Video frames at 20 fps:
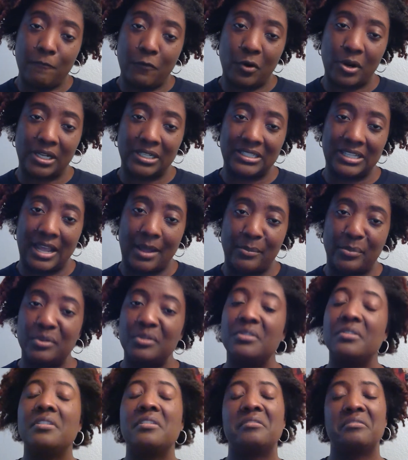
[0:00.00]
for
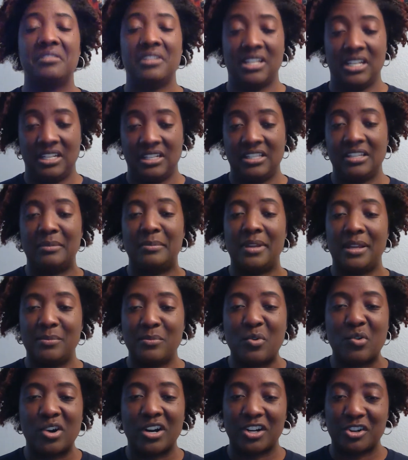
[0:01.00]
example, tend to be
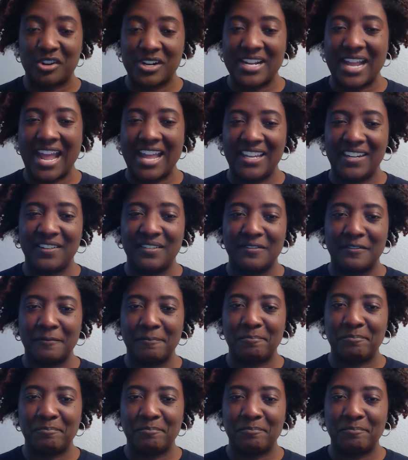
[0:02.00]
more creative.